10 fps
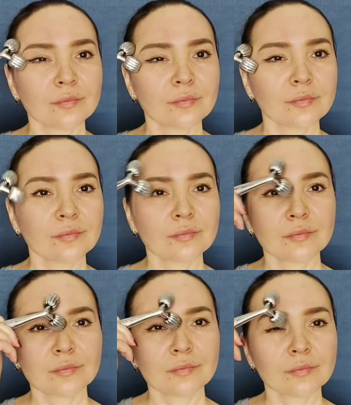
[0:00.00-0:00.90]

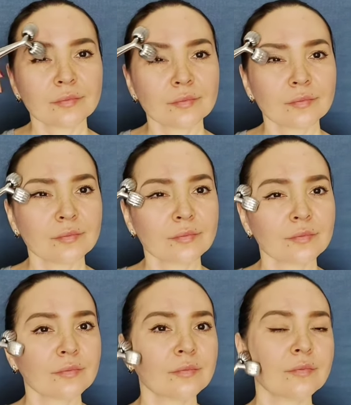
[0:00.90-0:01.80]

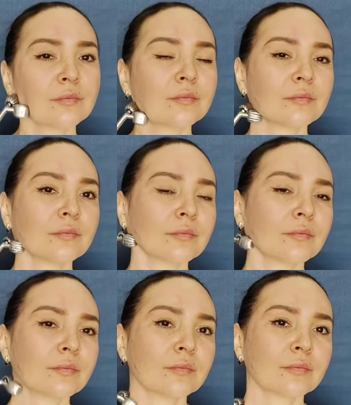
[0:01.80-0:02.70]

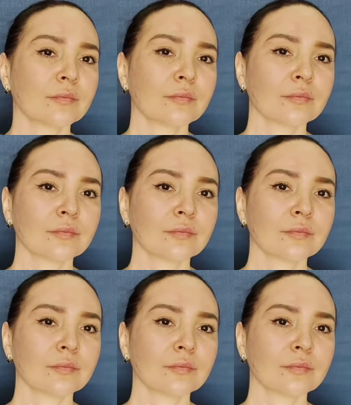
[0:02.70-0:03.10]
(no one is talking)